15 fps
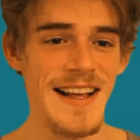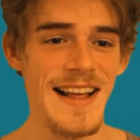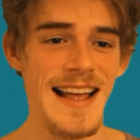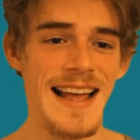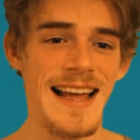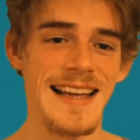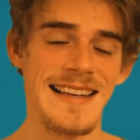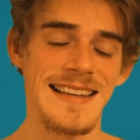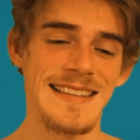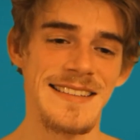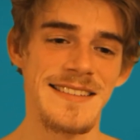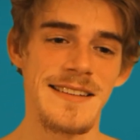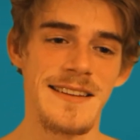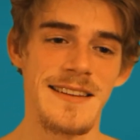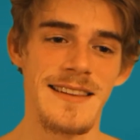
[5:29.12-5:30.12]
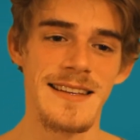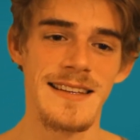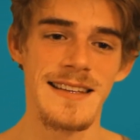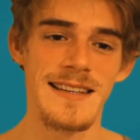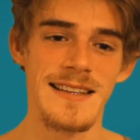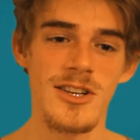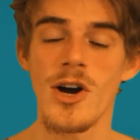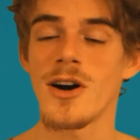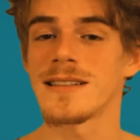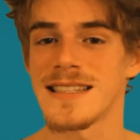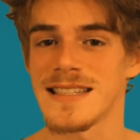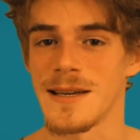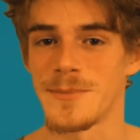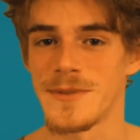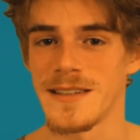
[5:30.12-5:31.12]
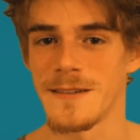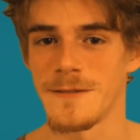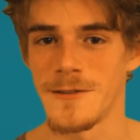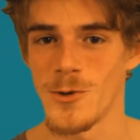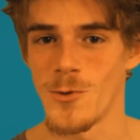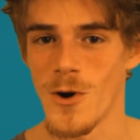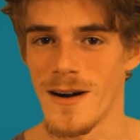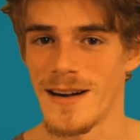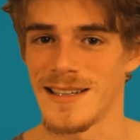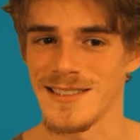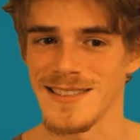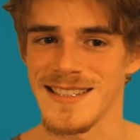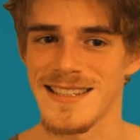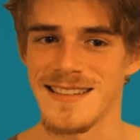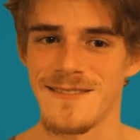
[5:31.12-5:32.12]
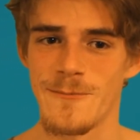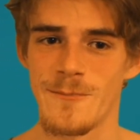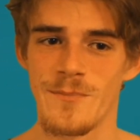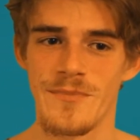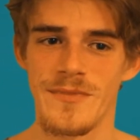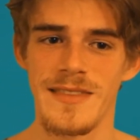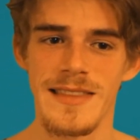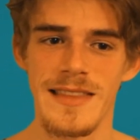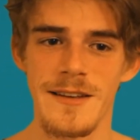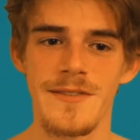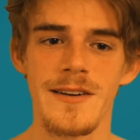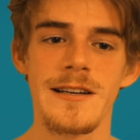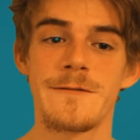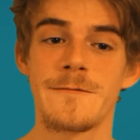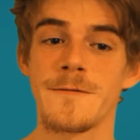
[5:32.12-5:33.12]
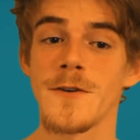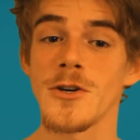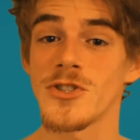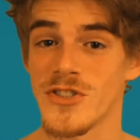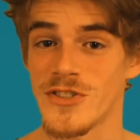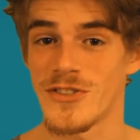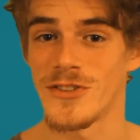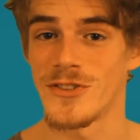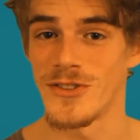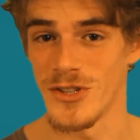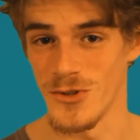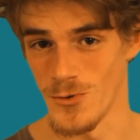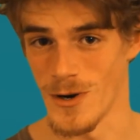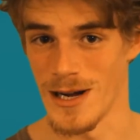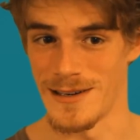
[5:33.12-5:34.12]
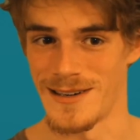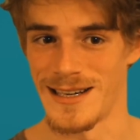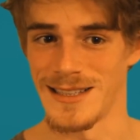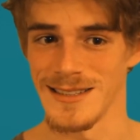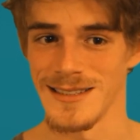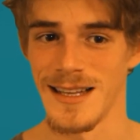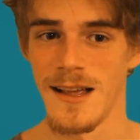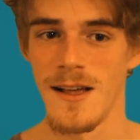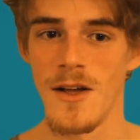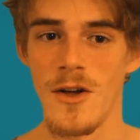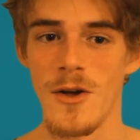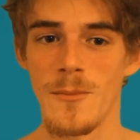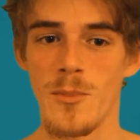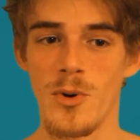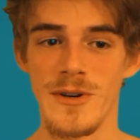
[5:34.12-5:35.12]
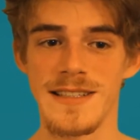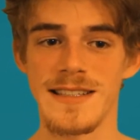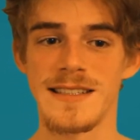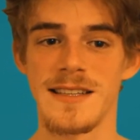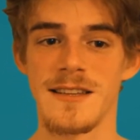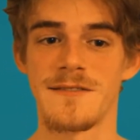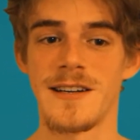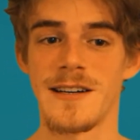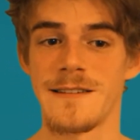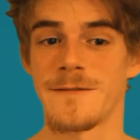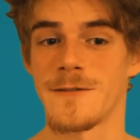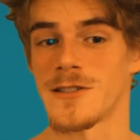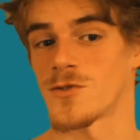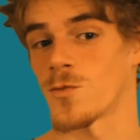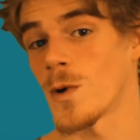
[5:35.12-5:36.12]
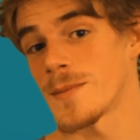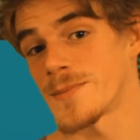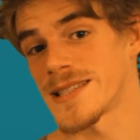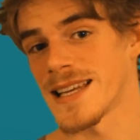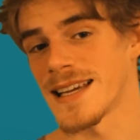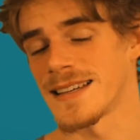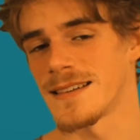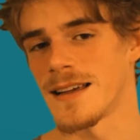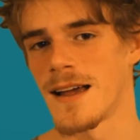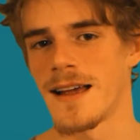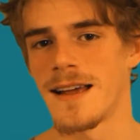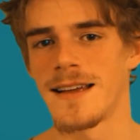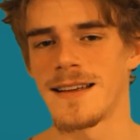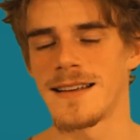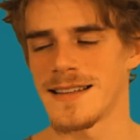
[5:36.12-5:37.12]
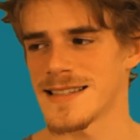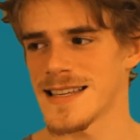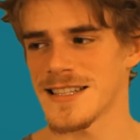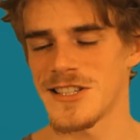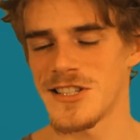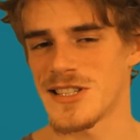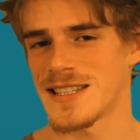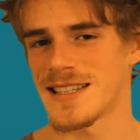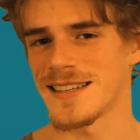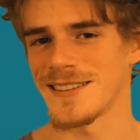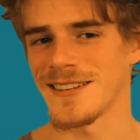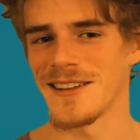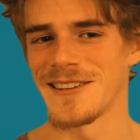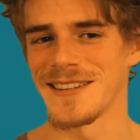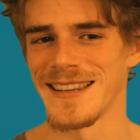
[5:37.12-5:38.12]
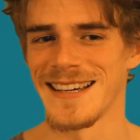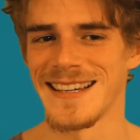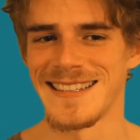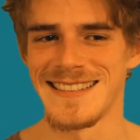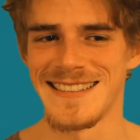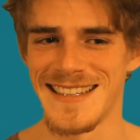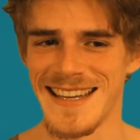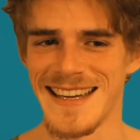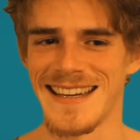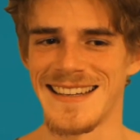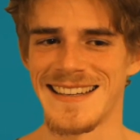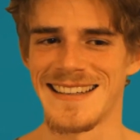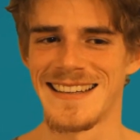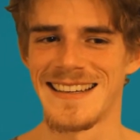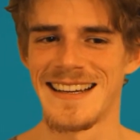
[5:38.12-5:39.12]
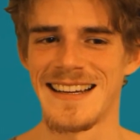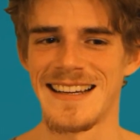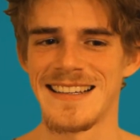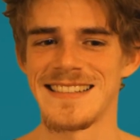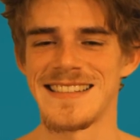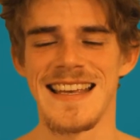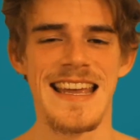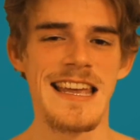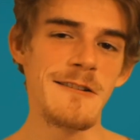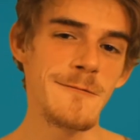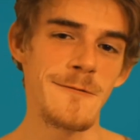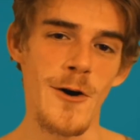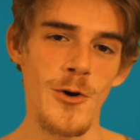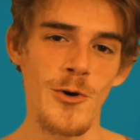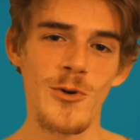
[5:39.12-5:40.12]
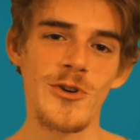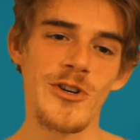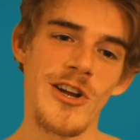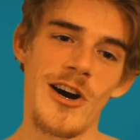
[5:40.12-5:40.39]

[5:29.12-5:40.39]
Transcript: and the concept of URLs. The very first URL, pointing to the very first website, is actually still online today. It's info.cern.ch,